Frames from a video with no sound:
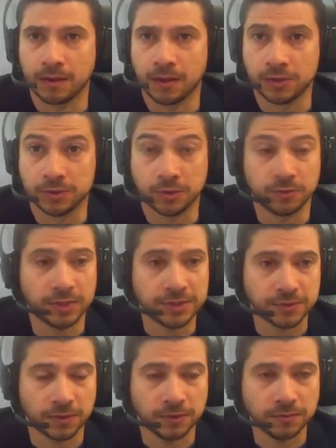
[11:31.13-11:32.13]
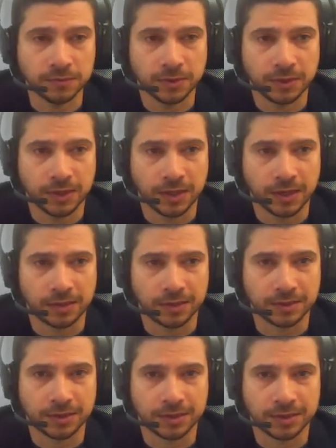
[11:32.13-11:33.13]
So that's all.
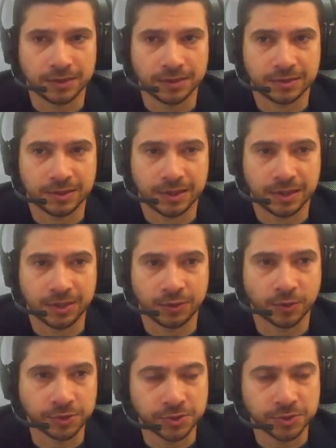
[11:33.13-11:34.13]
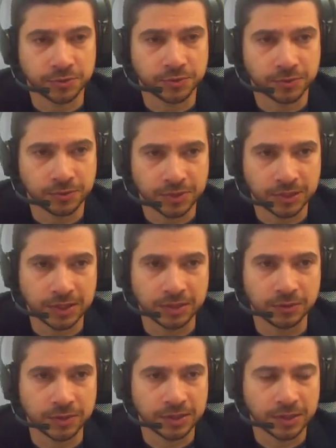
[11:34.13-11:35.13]
I encourage you to take a
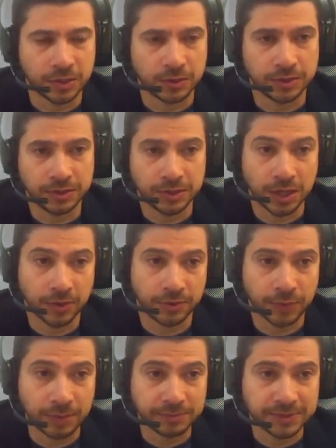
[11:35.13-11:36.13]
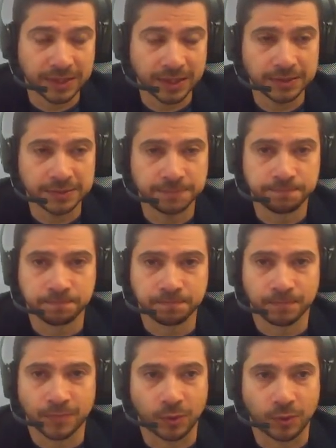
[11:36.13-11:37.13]
look at in our website.
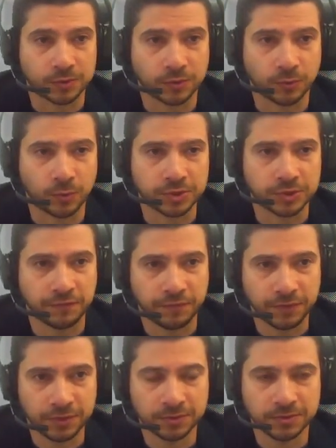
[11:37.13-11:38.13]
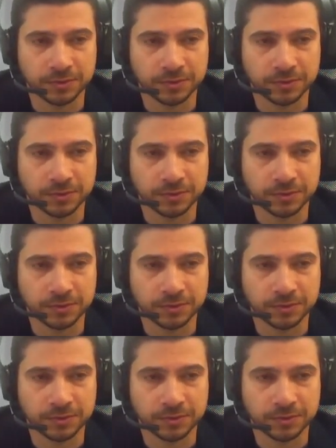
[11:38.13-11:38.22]
Also watch the video.